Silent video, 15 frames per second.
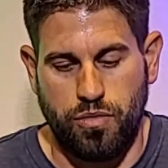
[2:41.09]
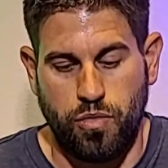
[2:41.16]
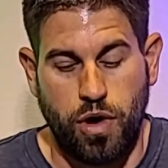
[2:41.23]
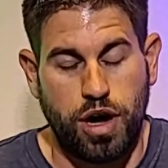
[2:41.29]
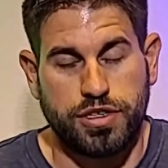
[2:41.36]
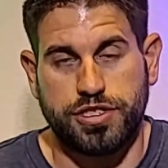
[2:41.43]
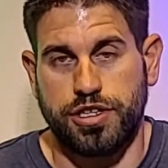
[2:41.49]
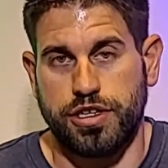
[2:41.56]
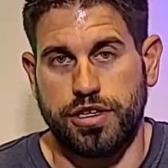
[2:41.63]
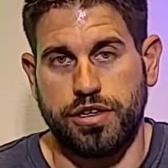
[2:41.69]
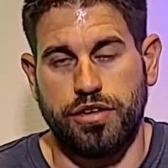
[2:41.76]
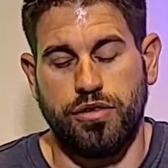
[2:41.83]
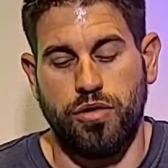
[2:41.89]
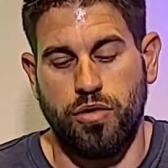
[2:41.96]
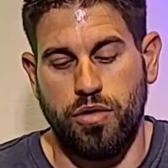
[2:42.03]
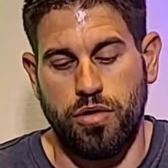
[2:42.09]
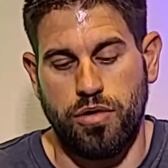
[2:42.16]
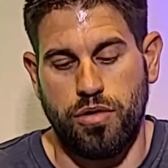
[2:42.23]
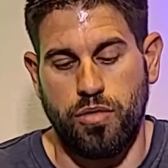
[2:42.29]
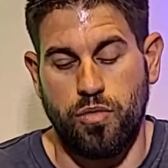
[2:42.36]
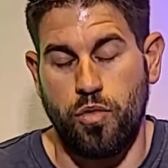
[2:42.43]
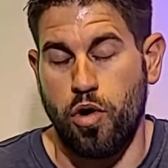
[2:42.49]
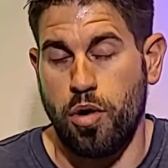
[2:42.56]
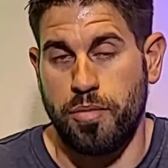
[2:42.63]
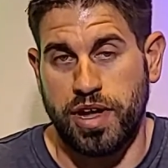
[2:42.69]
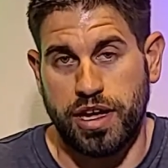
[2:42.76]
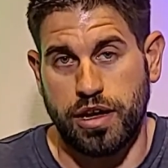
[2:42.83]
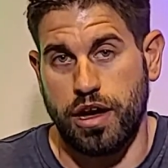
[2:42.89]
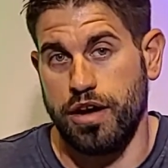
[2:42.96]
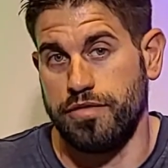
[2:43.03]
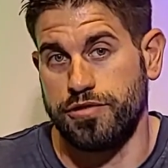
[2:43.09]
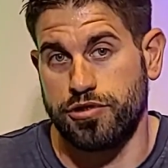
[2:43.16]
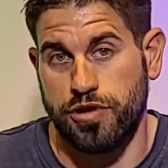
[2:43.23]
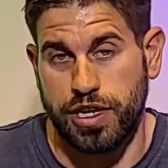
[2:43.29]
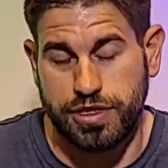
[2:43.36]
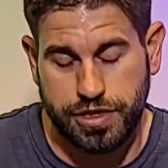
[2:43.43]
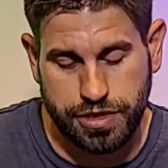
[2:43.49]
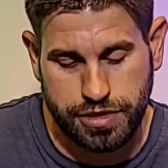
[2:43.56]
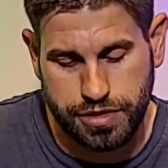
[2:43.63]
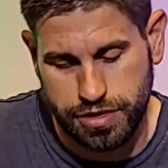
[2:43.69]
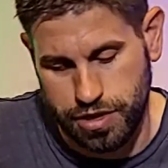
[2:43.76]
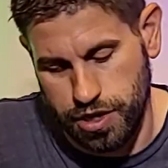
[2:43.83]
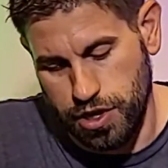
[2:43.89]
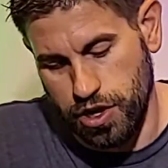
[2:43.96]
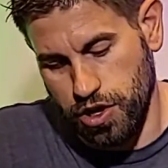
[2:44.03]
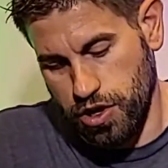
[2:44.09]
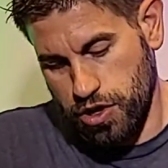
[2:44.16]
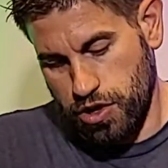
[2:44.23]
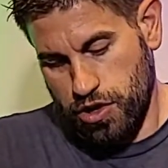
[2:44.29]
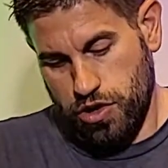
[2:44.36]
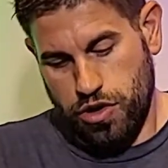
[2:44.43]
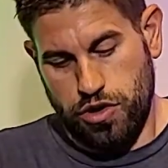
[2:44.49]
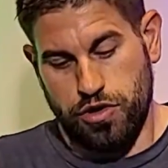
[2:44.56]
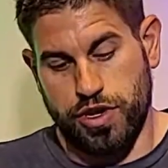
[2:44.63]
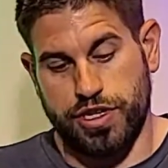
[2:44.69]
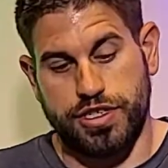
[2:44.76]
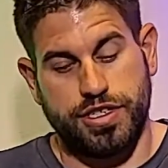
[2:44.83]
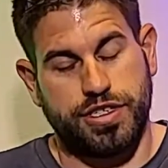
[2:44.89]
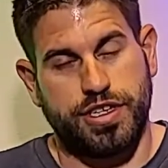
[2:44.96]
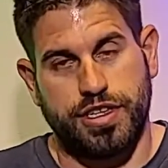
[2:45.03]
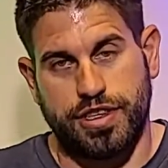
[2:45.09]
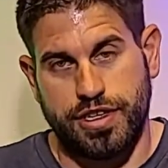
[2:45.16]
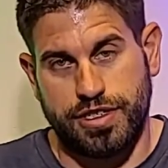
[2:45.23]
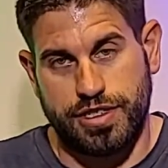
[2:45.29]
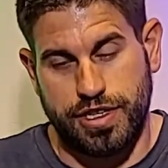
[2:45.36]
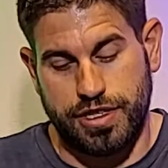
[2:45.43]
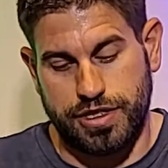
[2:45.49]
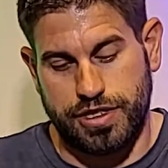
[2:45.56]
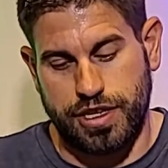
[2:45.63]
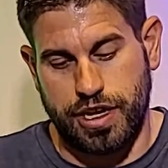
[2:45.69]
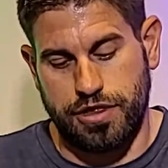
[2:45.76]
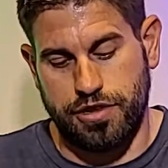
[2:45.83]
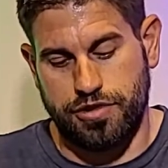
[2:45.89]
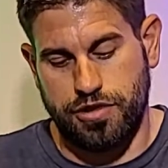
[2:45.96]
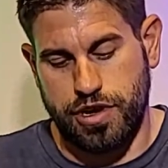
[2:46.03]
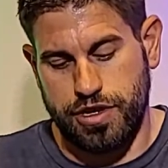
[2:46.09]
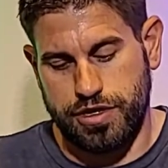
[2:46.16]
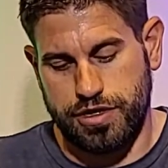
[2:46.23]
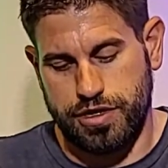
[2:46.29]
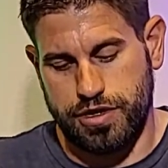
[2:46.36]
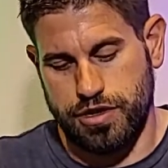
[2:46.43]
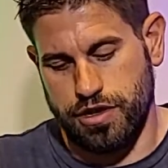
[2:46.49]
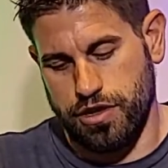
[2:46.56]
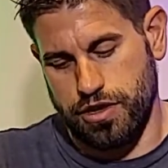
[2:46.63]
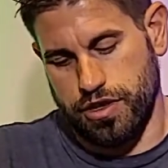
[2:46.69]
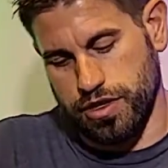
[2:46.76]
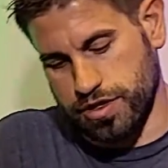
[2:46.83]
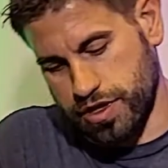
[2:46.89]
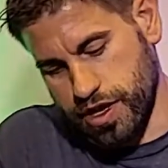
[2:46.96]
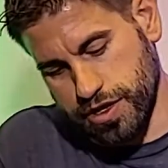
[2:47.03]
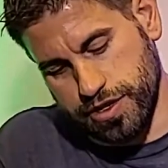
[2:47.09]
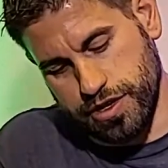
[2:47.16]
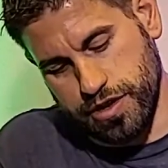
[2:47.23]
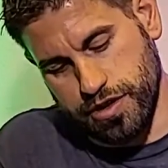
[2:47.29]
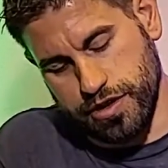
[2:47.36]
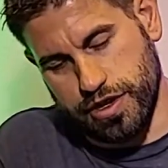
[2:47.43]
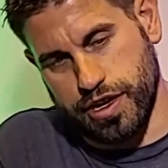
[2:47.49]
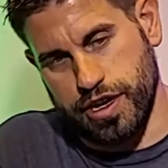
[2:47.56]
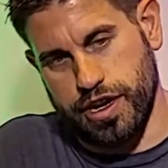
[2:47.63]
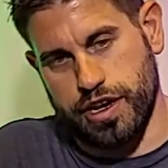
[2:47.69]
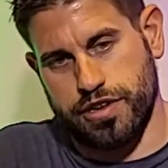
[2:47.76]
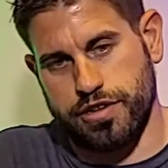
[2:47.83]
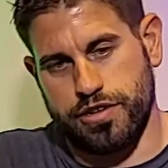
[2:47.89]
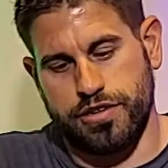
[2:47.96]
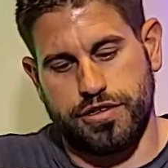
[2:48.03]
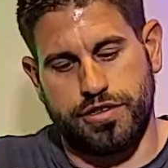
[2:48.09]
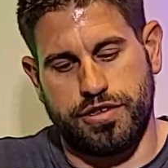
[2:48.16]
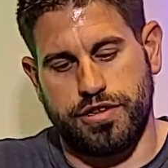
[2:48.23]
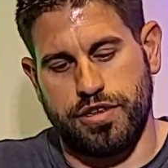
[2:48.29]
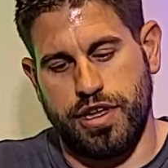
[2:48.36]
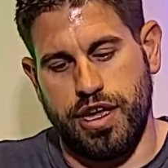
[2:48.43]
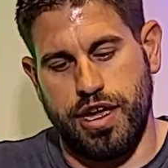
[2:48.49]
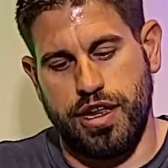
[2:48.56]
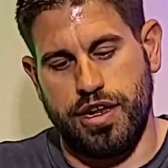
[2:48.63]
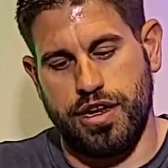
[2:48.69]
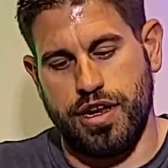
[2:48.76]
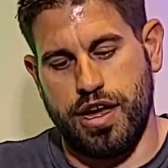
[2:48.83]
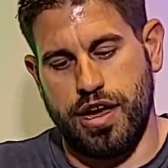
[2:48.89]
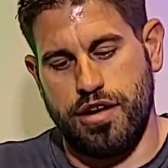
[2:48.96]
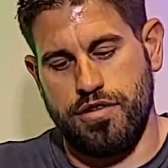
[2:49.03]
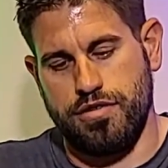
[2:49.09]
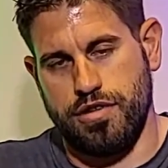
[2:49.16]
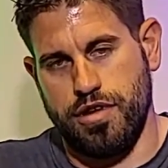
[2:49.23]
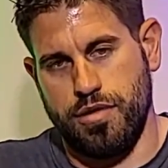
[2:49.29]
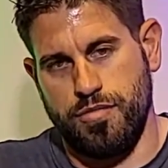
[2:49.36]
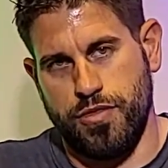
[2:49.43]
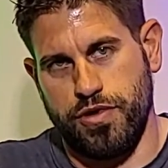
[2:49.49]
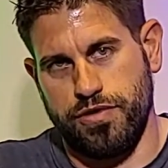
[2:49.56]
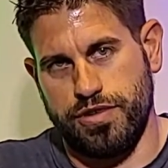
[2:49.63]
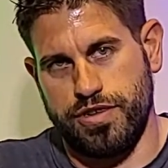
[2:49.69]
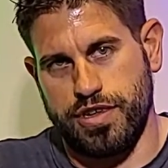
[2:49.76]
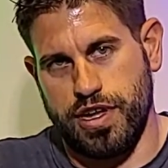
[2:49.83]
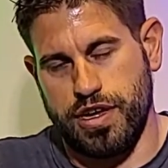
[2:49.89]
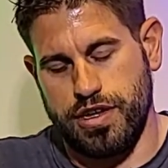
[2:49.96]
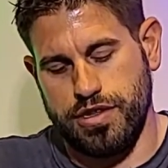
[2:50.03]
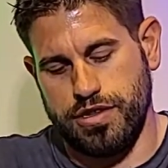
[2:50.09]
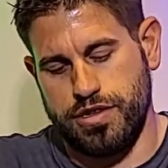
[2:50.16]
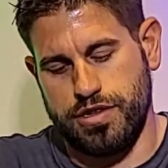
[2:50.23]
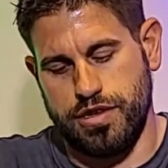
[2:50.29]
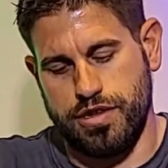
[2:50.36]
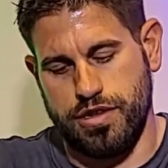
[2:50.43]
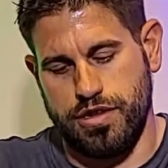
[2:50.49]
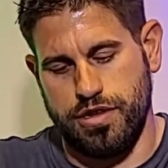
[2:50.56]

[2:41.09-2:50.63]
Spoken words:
washing or warming of trusses, you could just sit this inside the truss. It's got your connectors in and out on both sides.